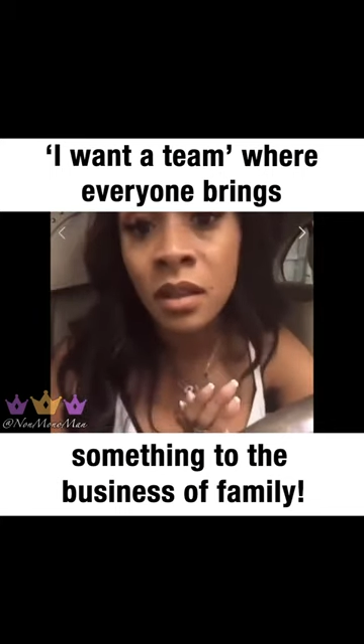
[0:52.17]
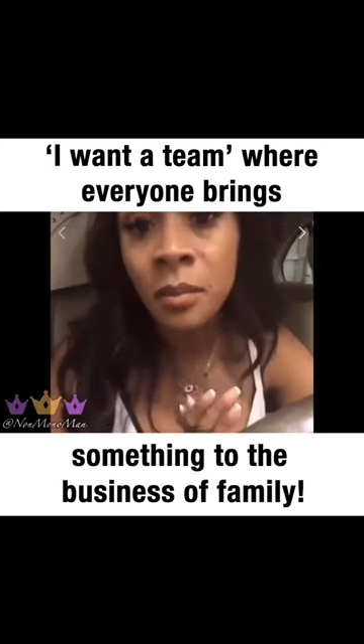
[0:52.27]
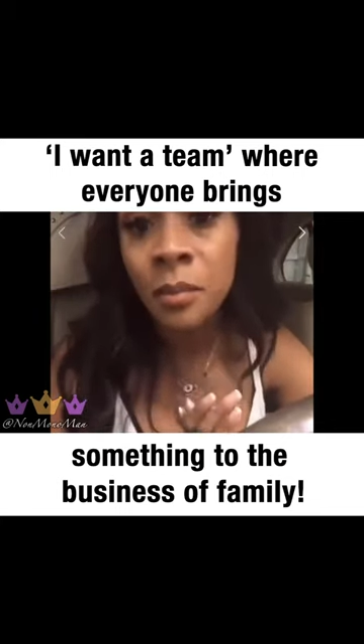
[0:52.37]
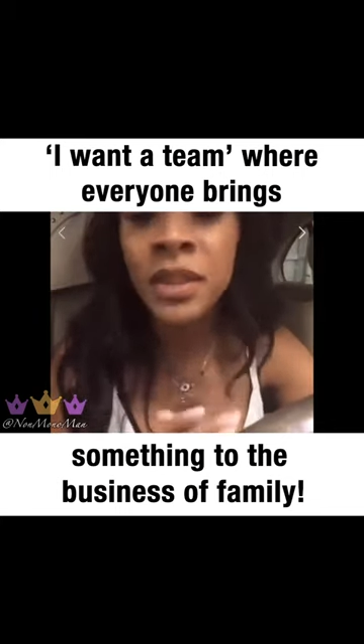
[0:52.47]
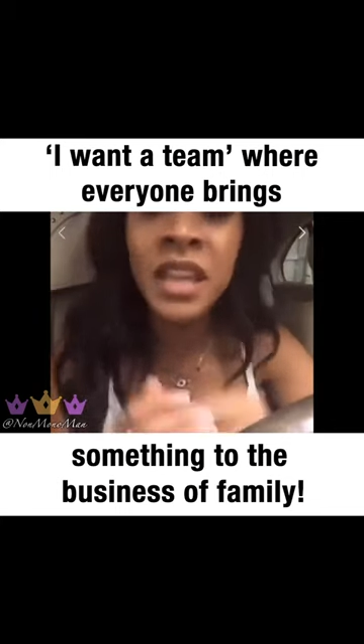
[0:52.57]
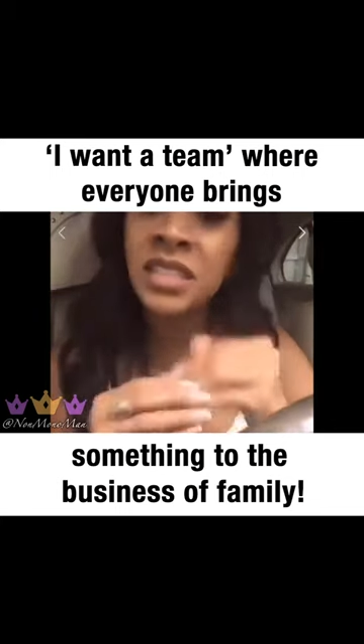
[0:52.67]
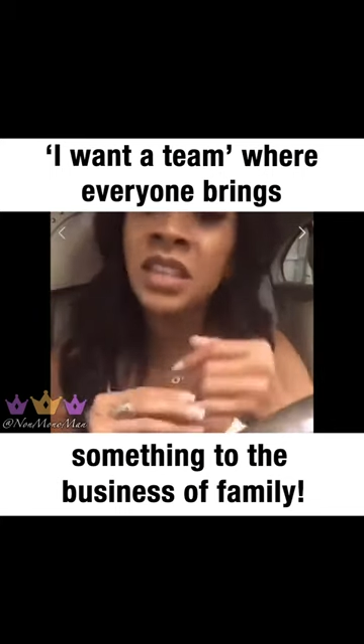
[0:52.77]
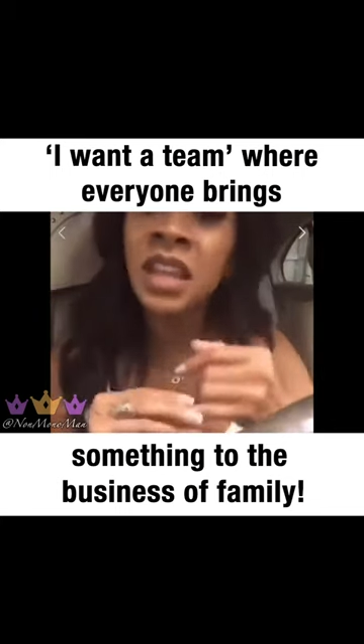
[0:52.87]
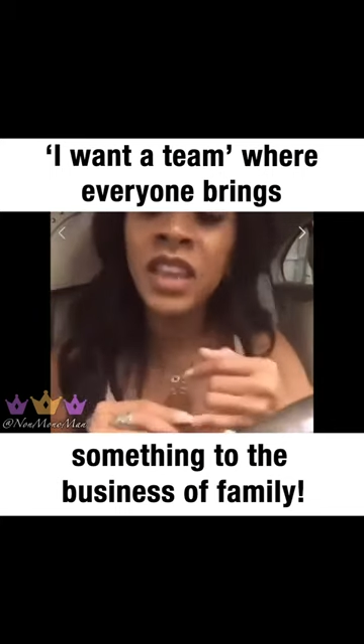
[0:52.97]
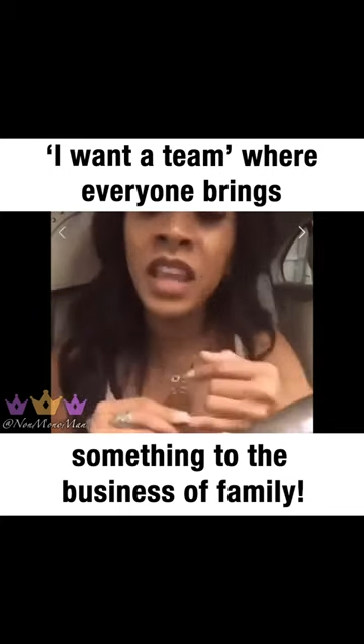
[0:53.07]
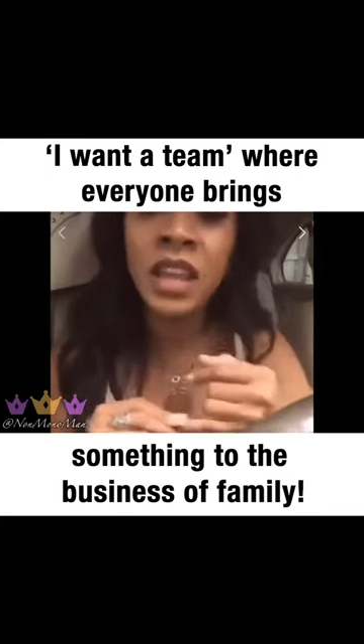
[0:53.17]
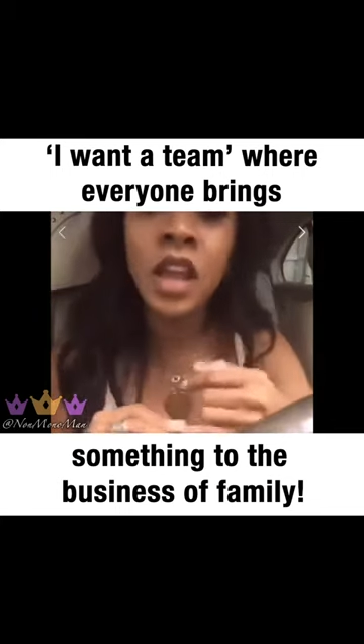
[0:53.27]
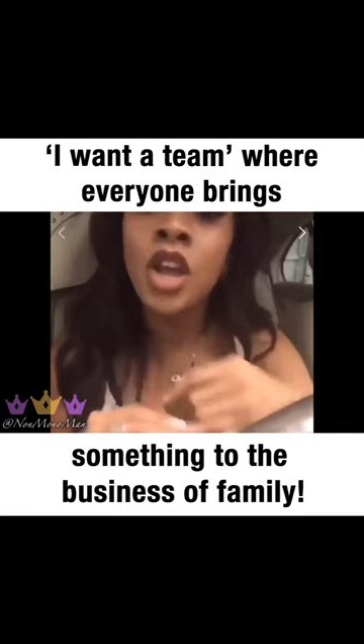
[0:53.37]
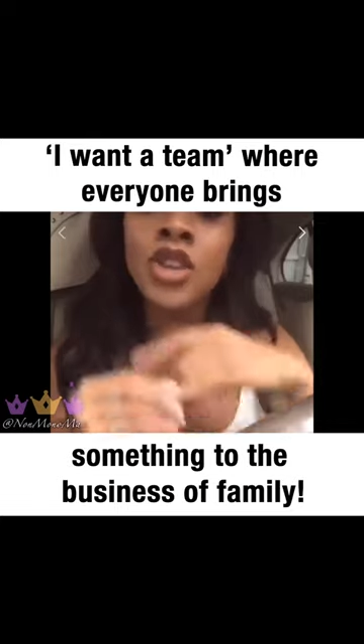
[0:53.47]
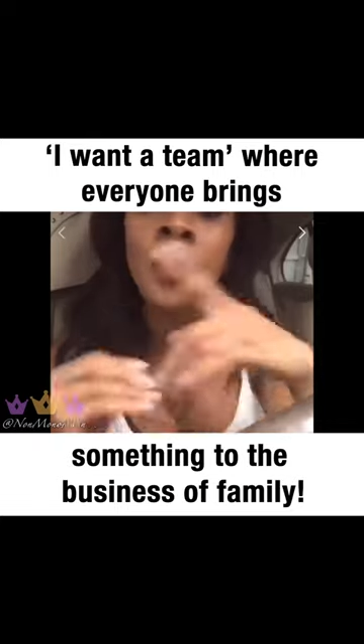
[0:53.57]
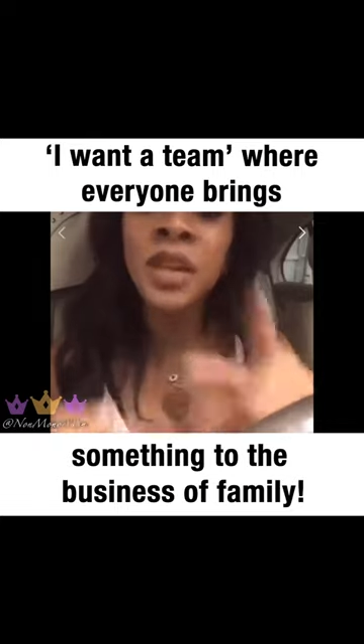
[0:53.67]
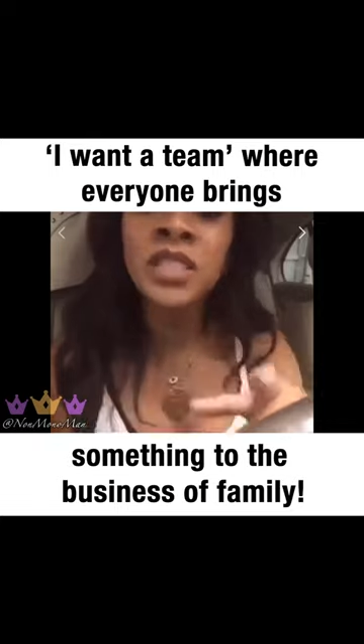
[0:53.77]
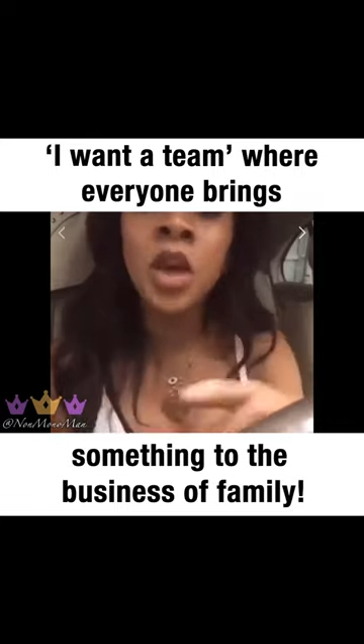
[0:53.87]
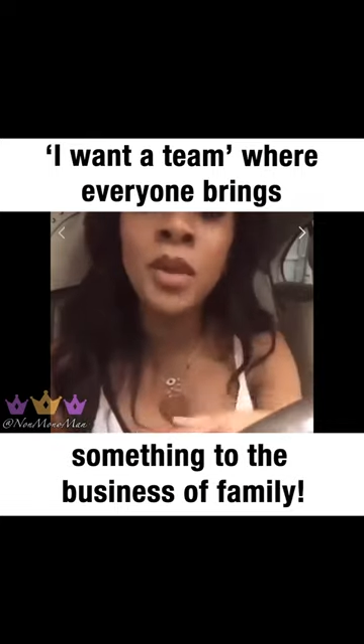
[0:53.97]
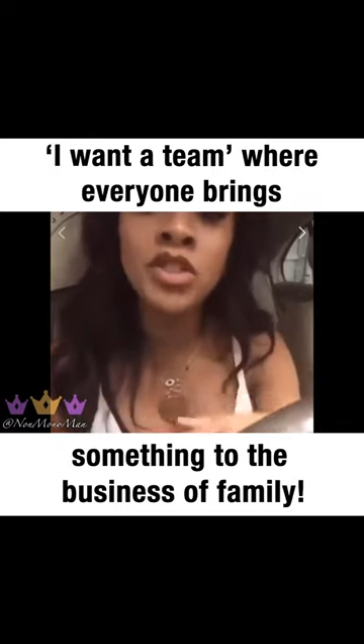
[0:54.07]
But this is the thing. Don't be
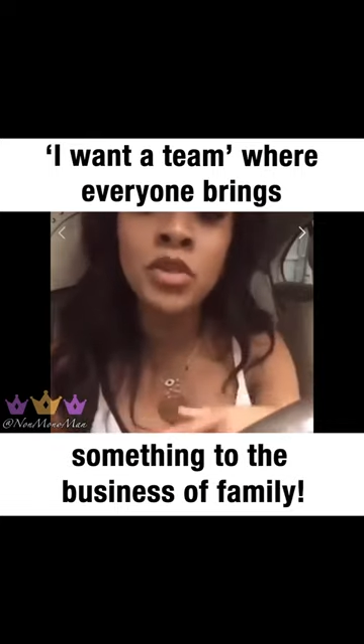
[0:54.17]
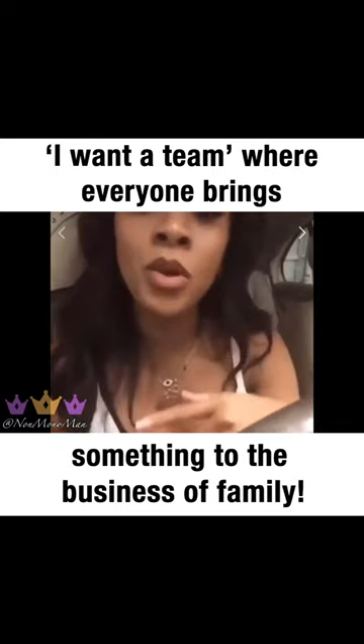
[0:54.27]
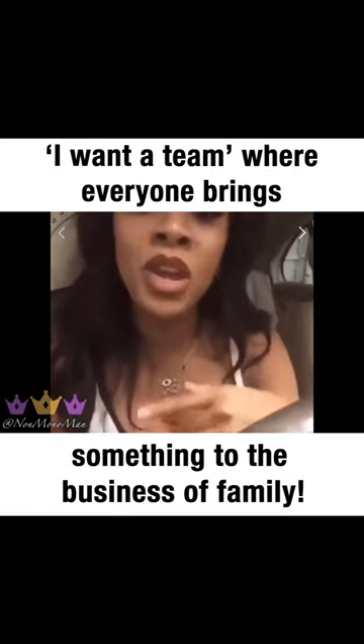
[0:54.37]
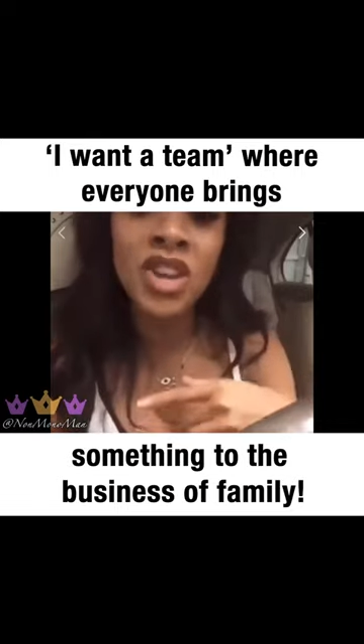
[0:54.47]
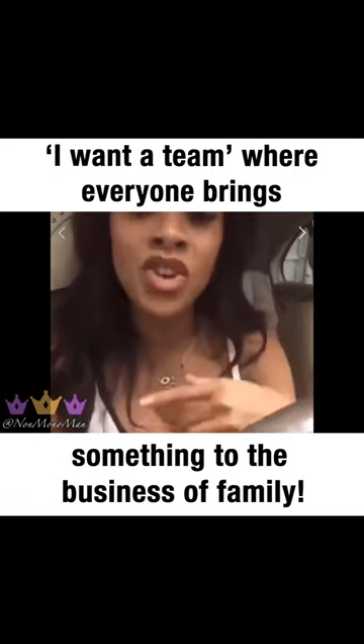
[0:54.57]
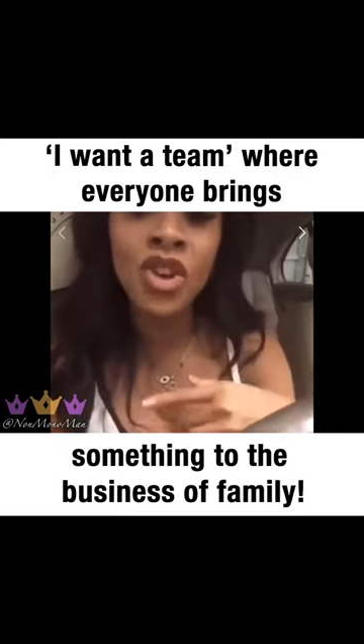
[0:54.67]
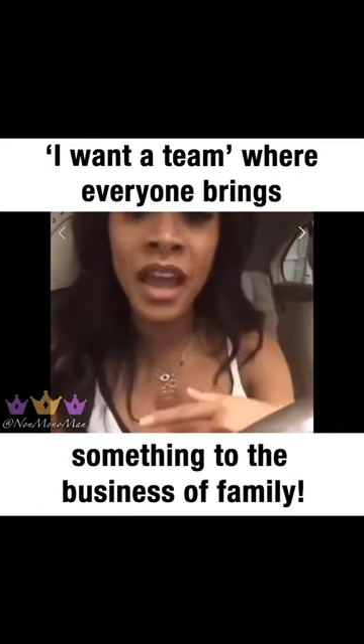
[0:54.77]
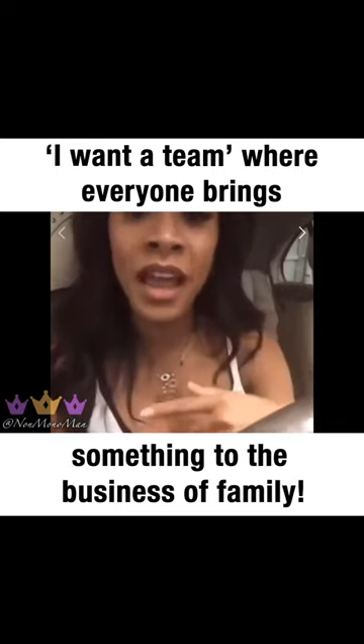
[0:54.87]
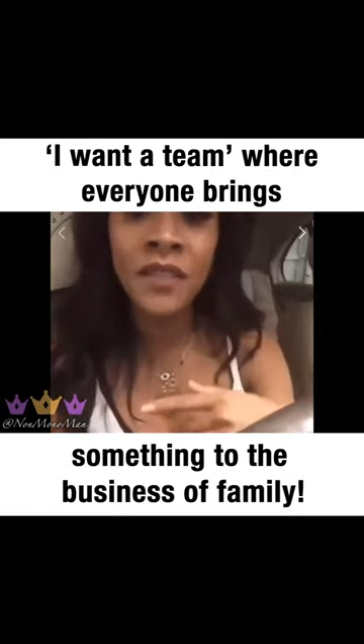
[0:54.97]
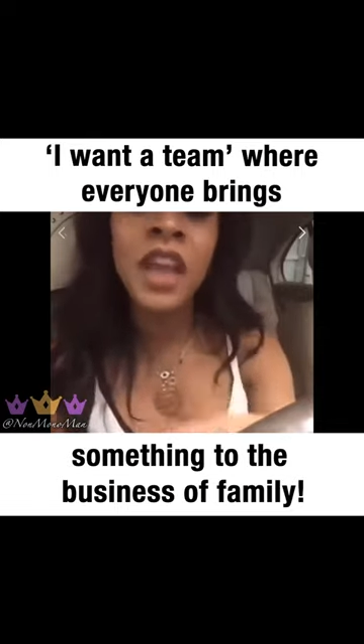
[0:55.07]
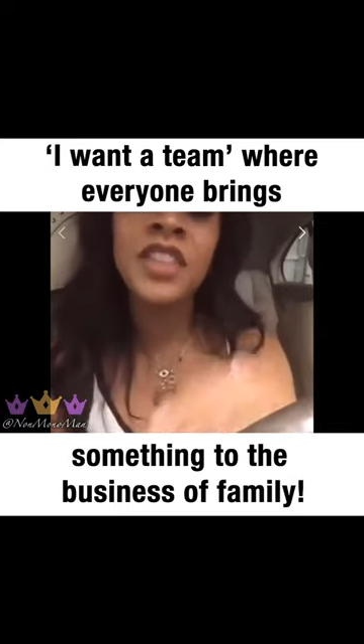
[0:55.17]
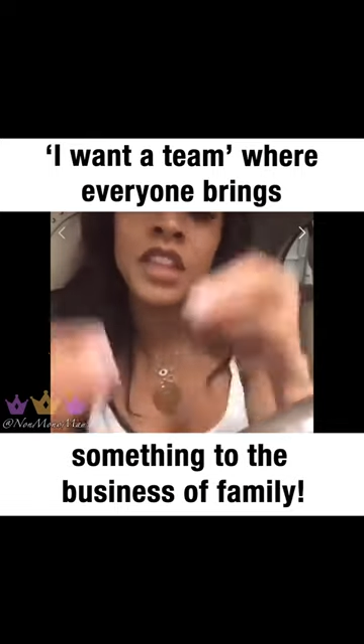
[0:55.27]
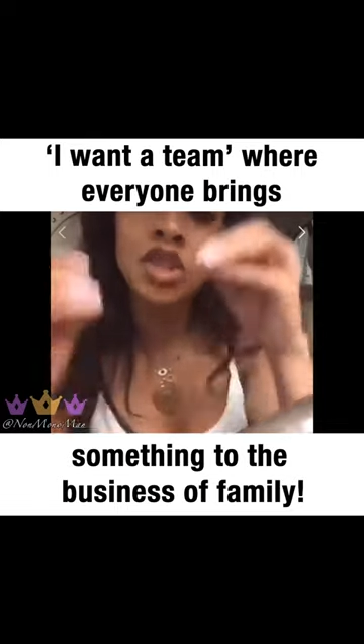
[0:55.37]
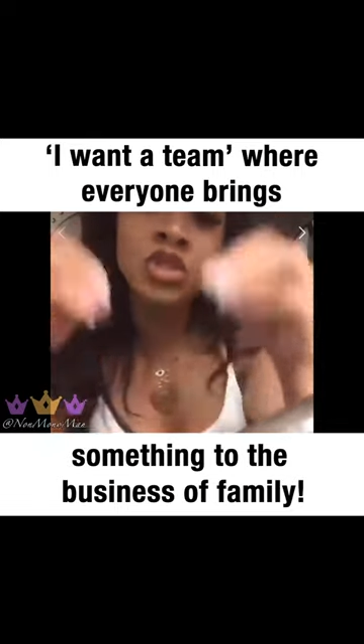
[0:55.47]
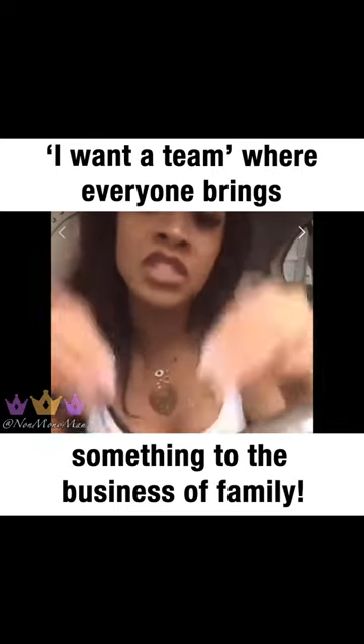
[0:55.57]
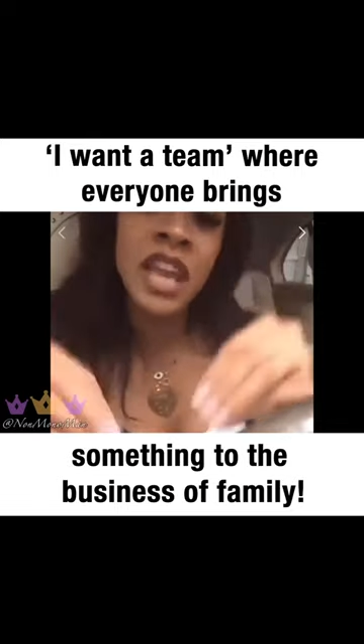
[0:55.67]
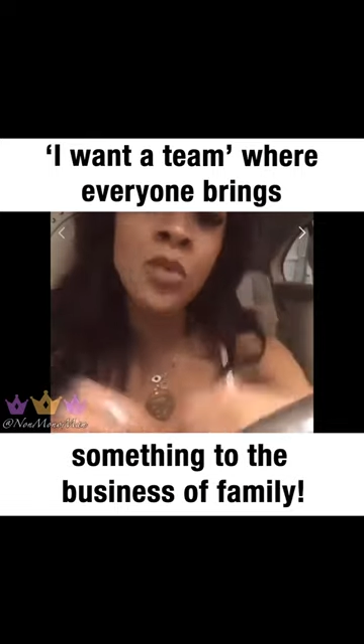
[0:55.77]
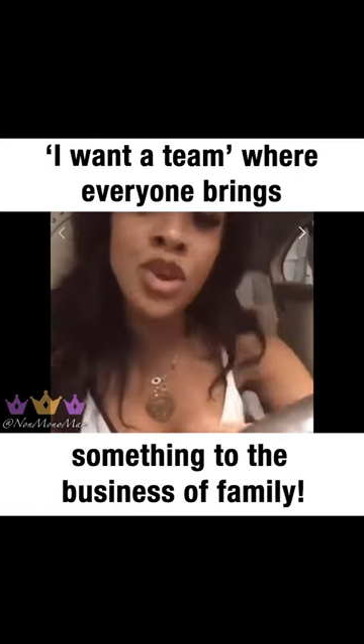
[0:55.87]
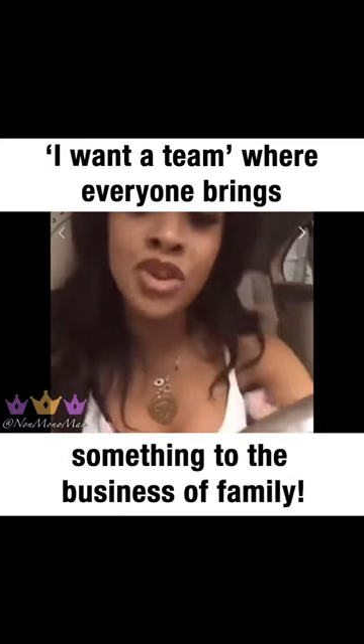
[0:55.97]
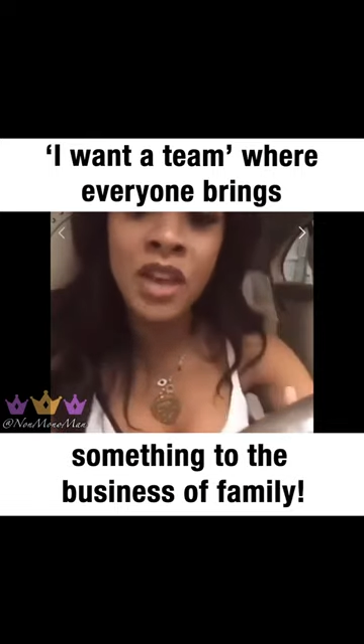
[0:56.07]
so miserable in your life that you stay
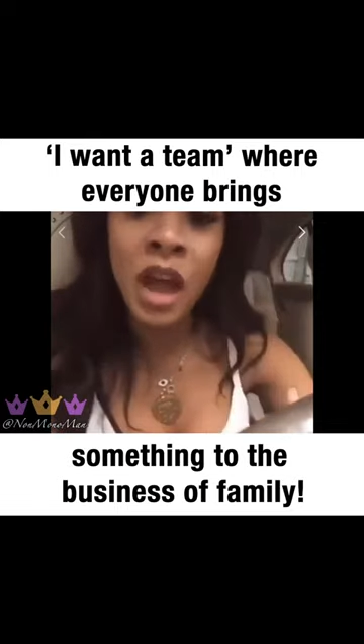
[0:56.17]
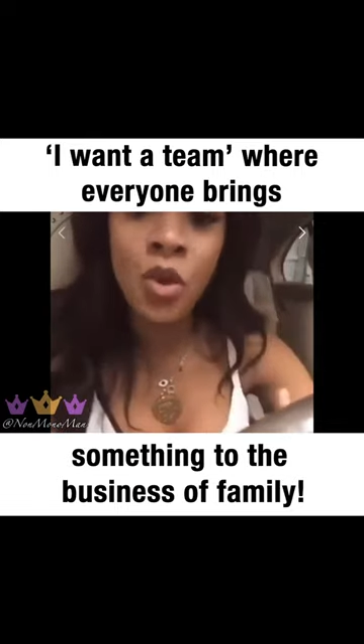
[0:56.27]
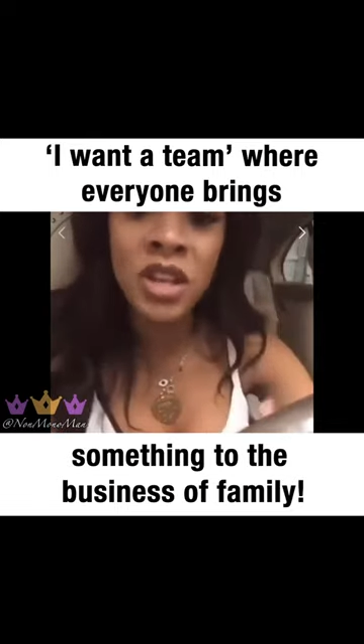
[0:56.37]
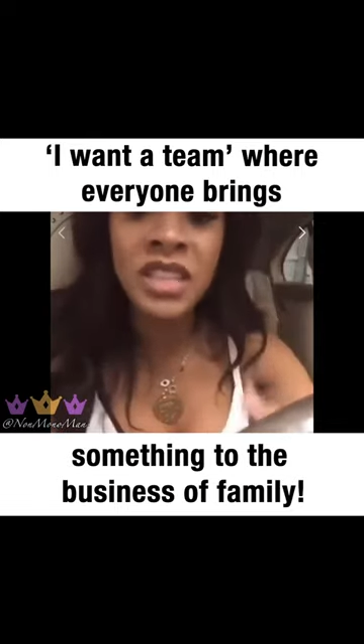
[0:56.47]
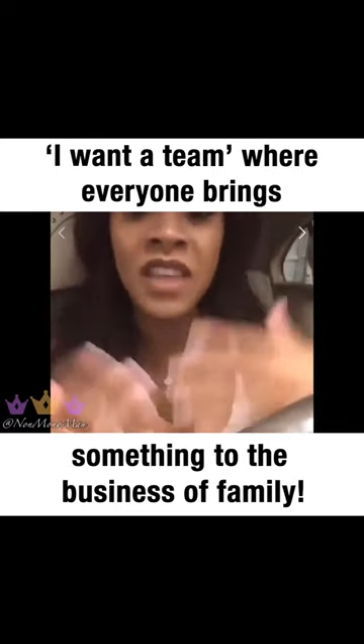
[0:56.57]
where you're not wanted.